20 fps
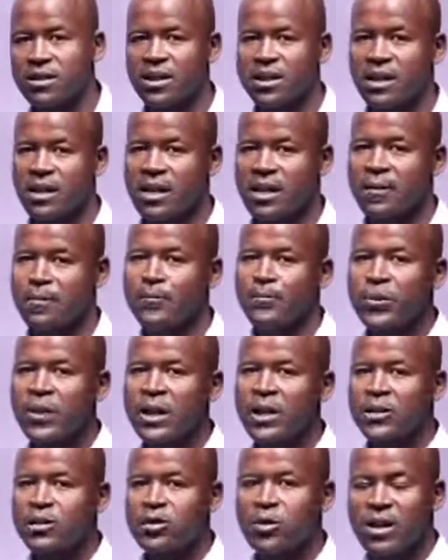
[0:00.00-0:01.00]
theorem.
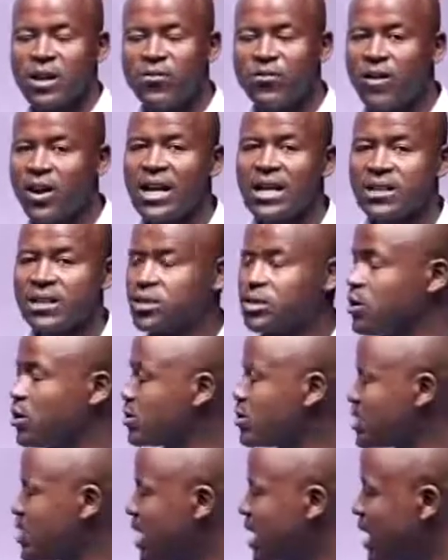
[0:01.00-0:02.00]
So revise
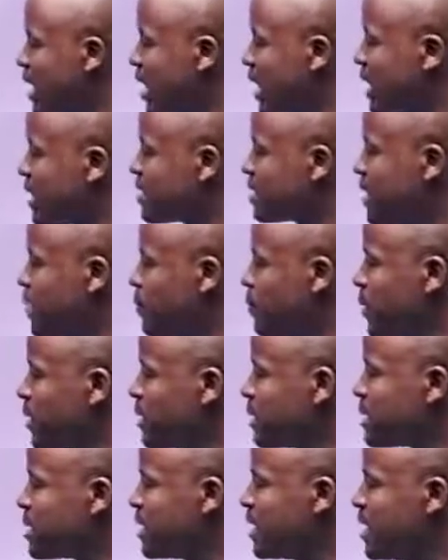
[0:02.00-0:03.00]
those
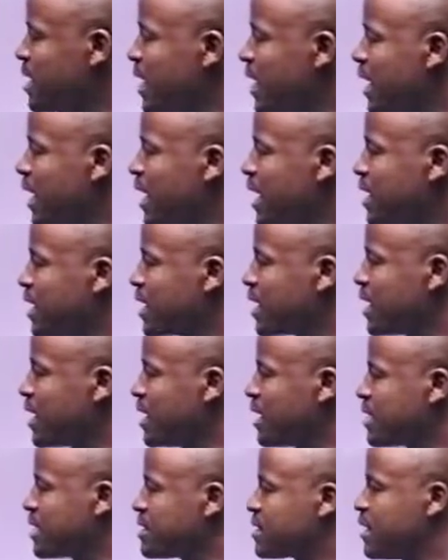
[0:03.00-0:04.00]
examples. And again,
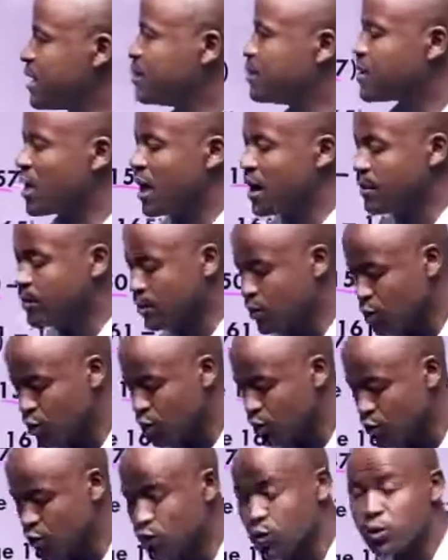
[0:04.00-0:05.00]
at the same time,
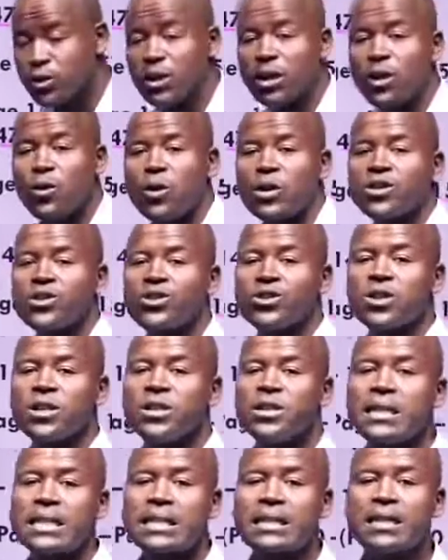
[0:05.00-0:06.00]
do the
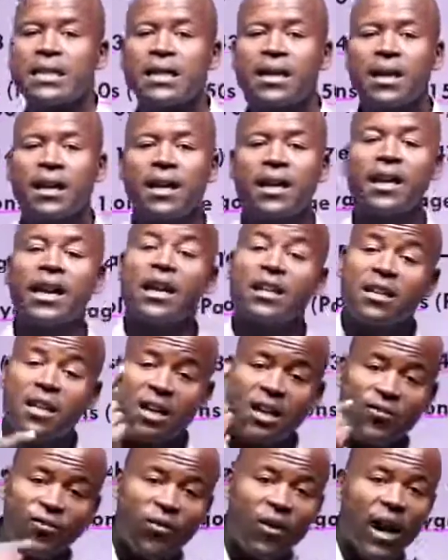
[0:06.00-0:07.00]
questions. Again,
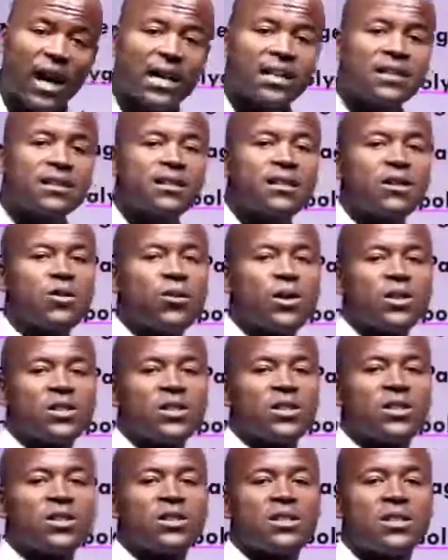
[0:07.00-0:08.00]
revise the
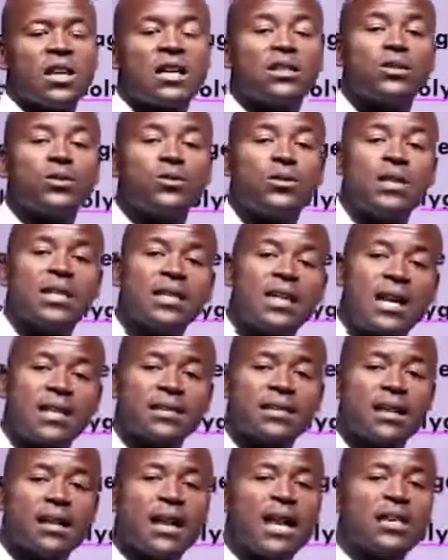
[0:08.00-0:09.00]
questions that you did
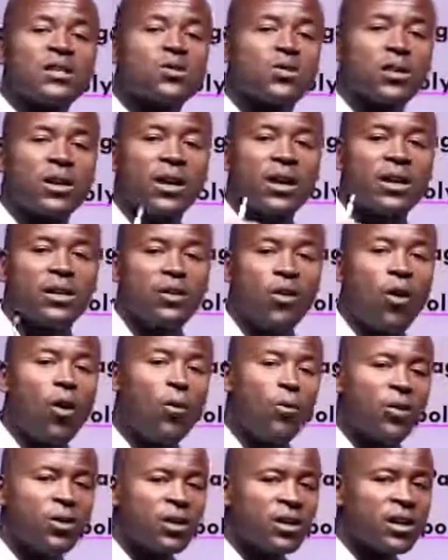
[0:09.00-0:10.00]
as classwork and
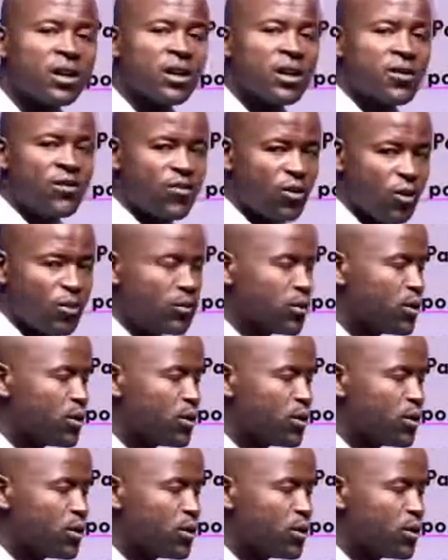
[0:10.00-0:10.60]
homework from